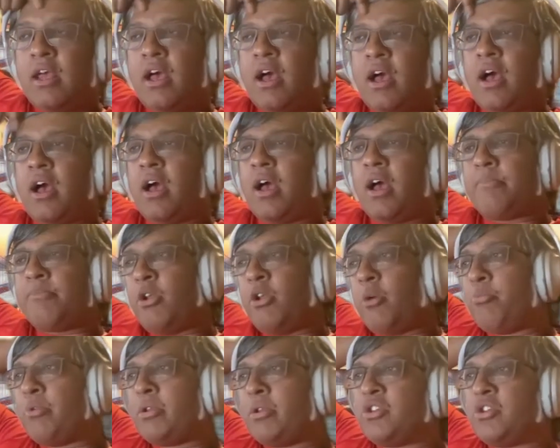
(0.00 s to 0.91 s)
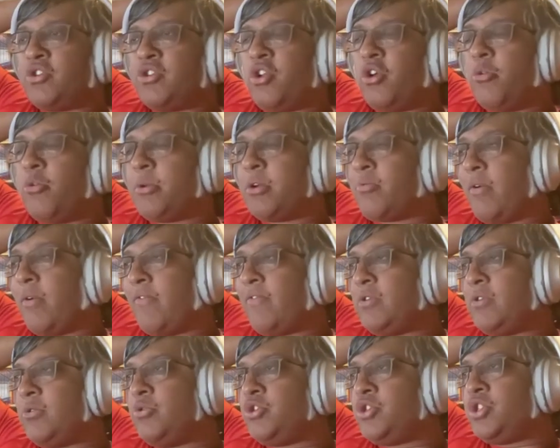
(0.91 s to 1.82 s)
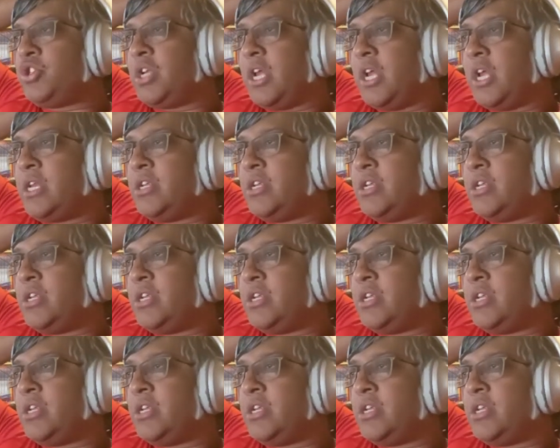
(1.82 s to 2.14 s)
bring the genomic revolution